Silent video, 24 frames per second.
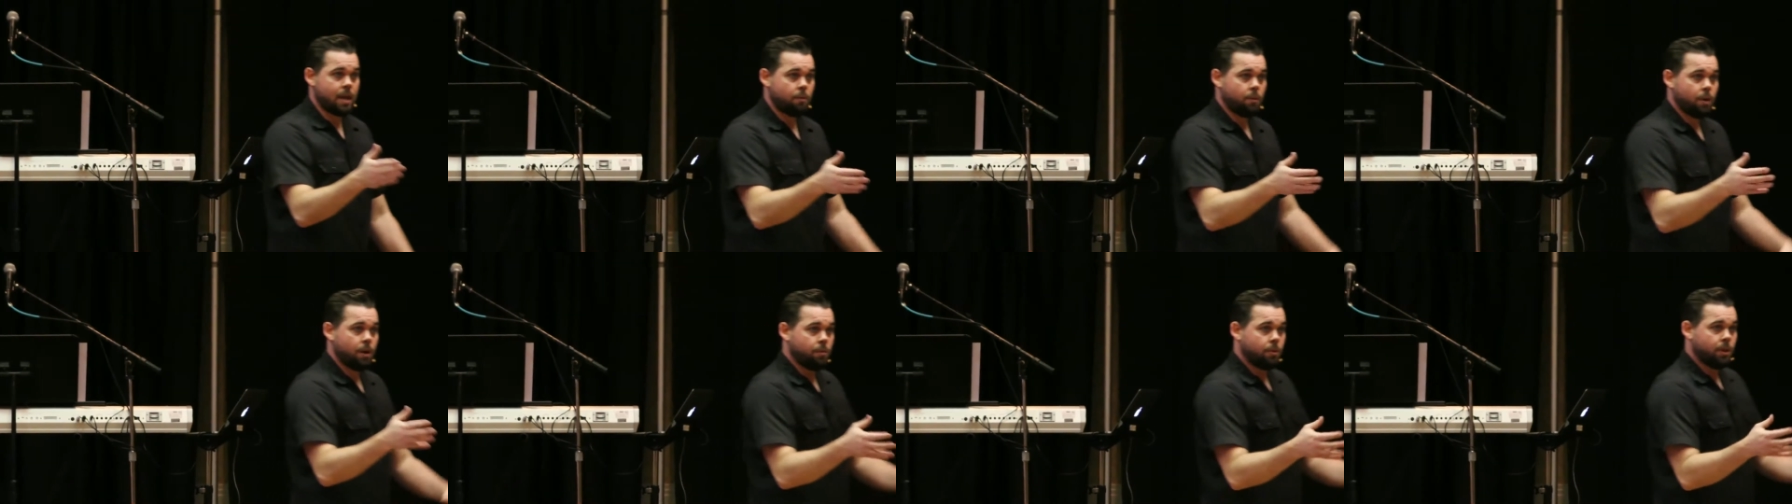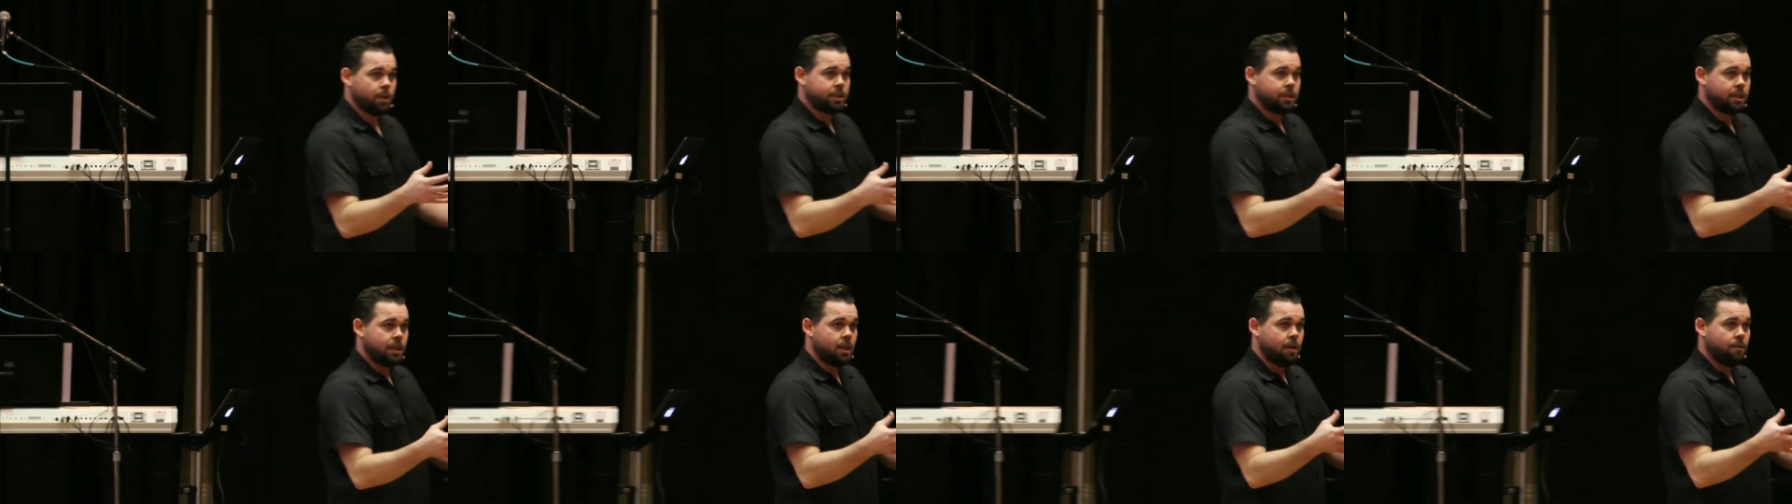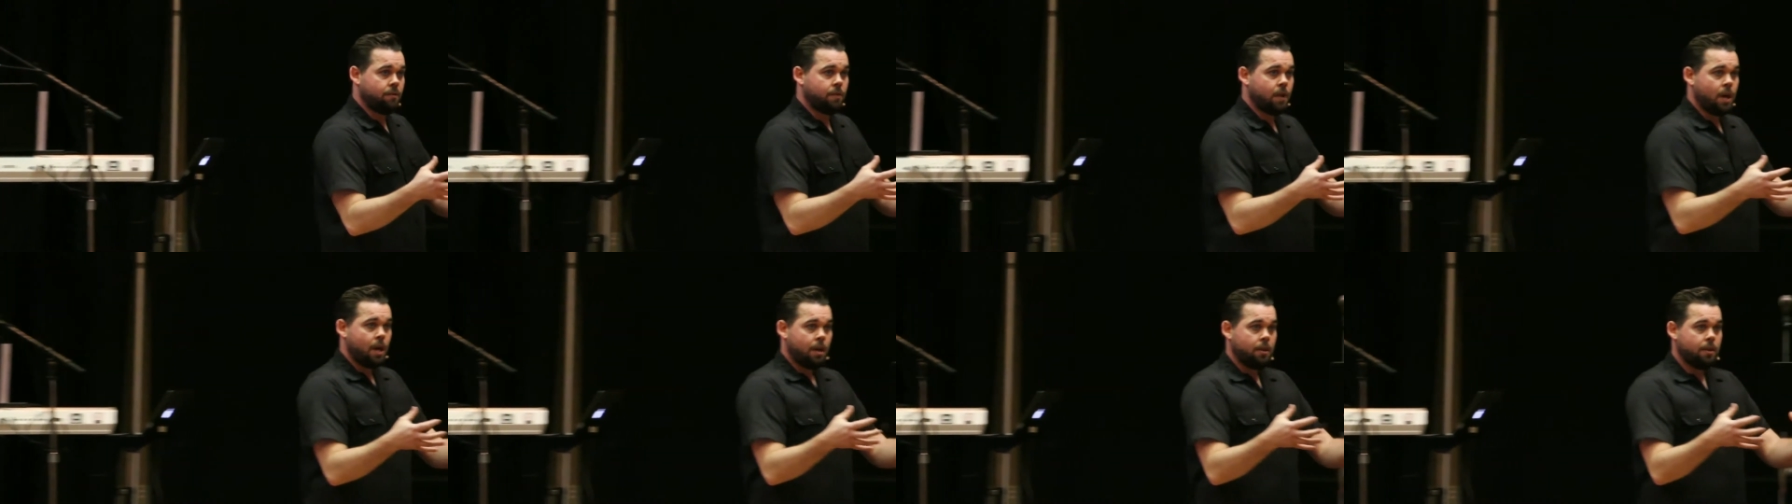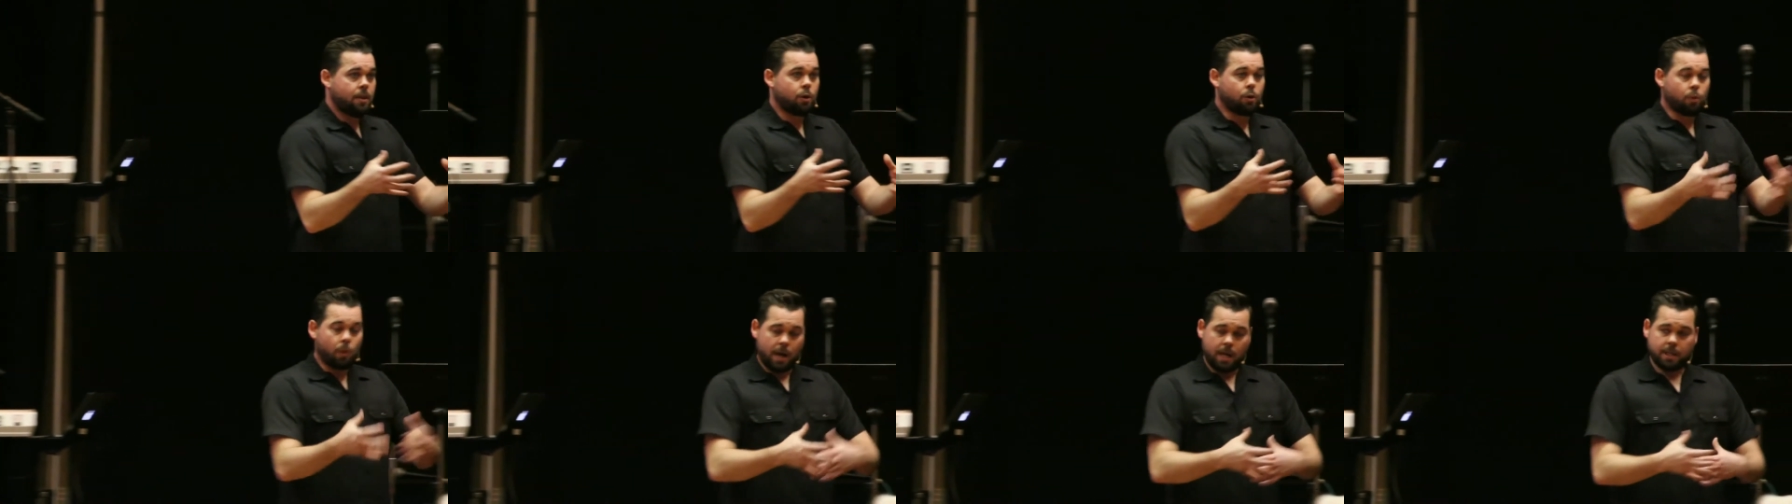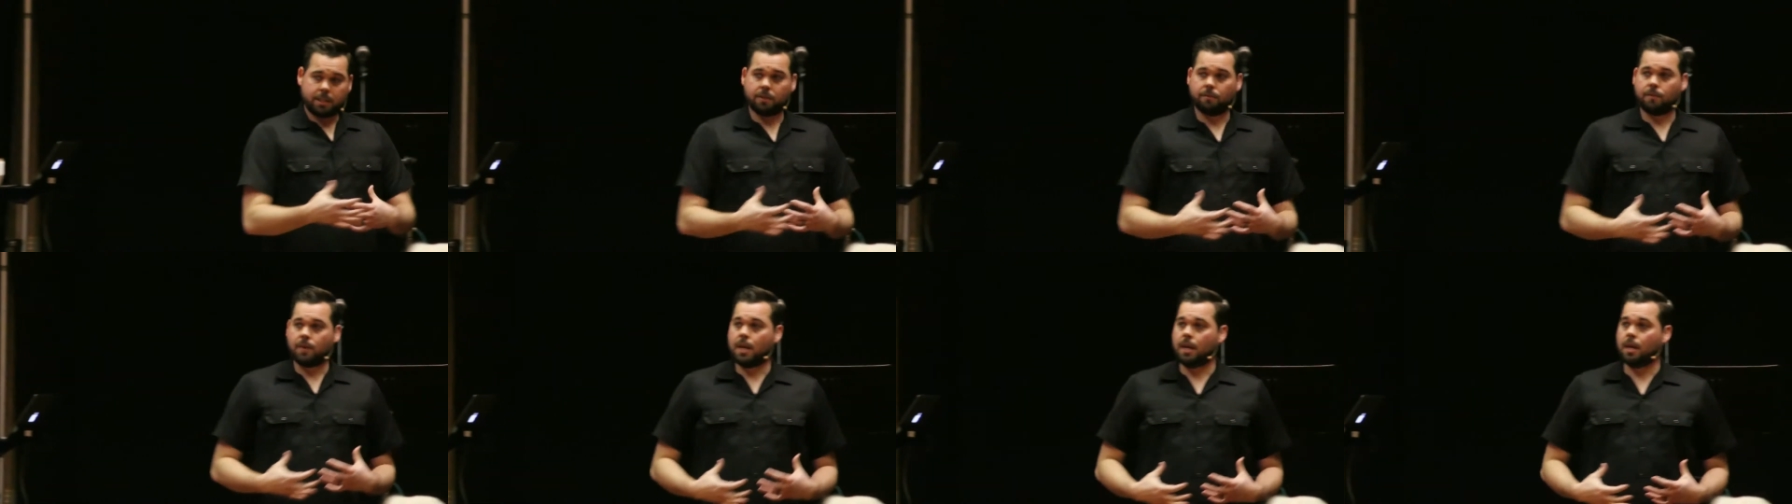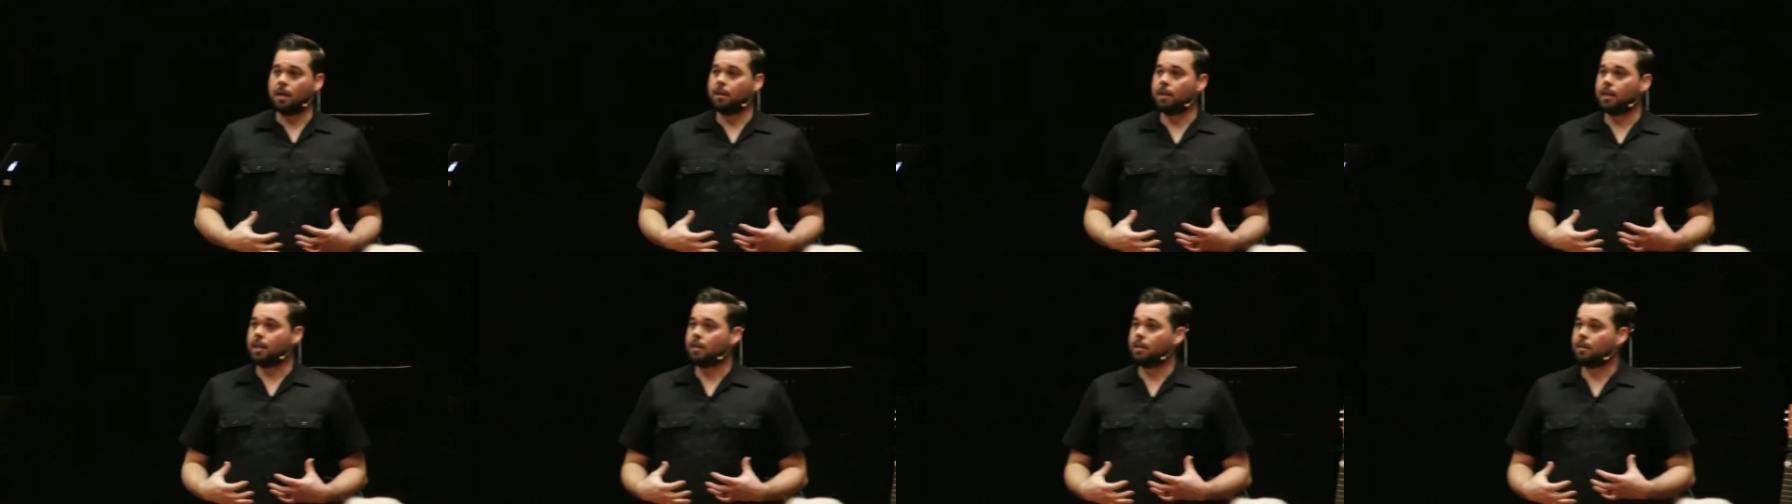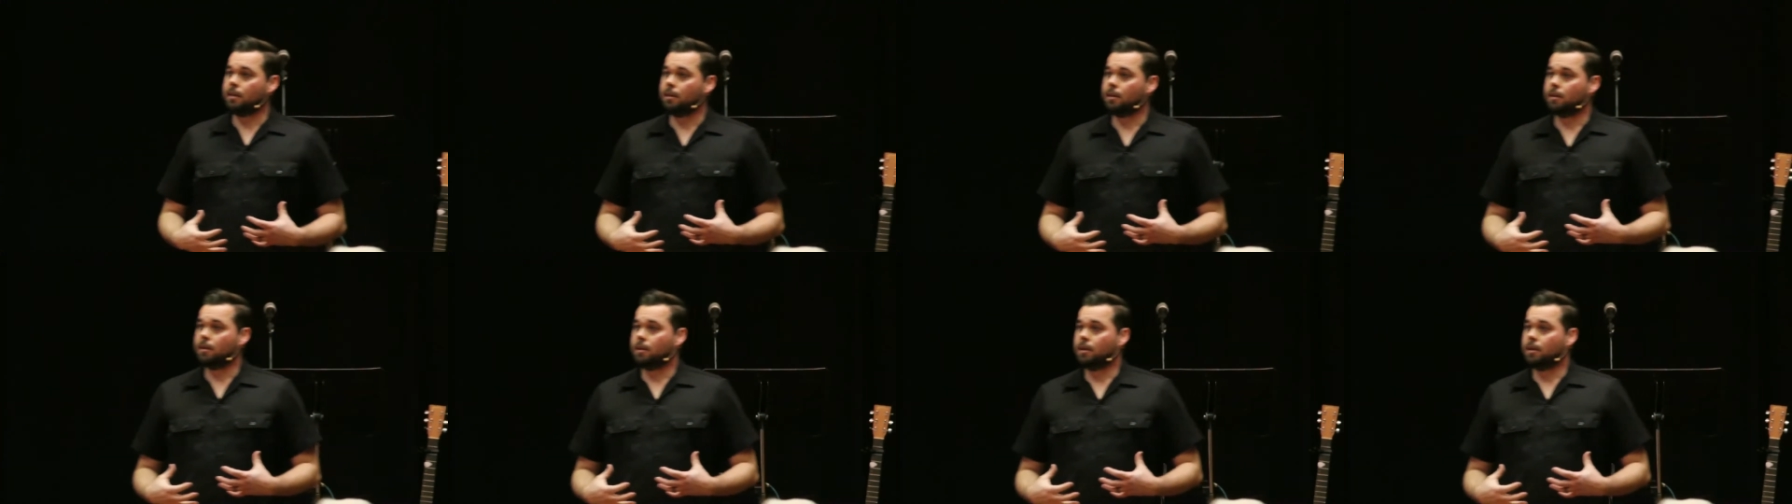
that we receive the grace of healing